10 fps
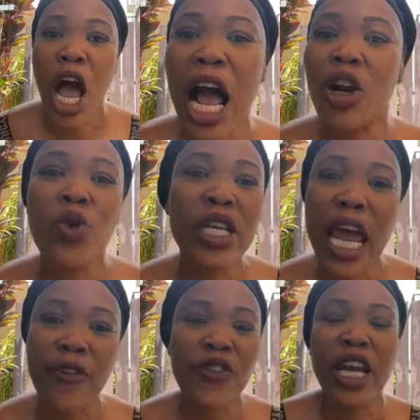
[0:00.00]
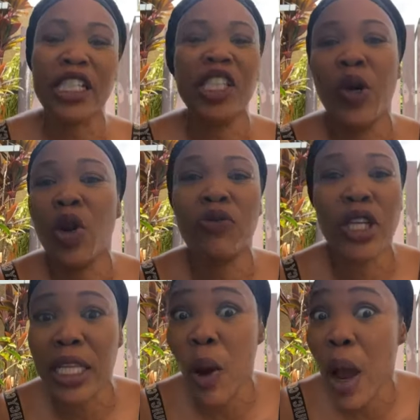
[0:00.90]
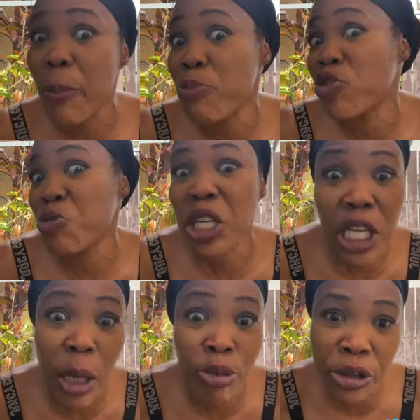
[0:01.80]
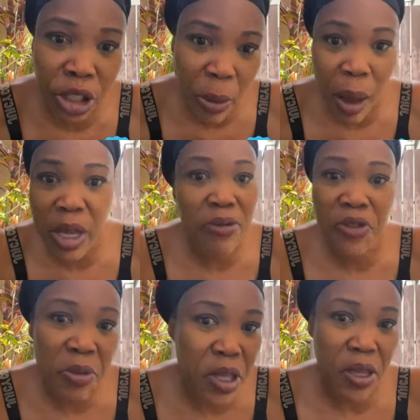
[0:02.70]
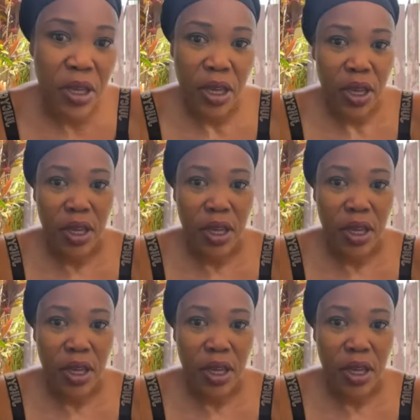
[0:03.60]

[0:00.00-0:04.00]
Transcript: All Queen Ifrica she will love chat. I want special prison them a bill for me.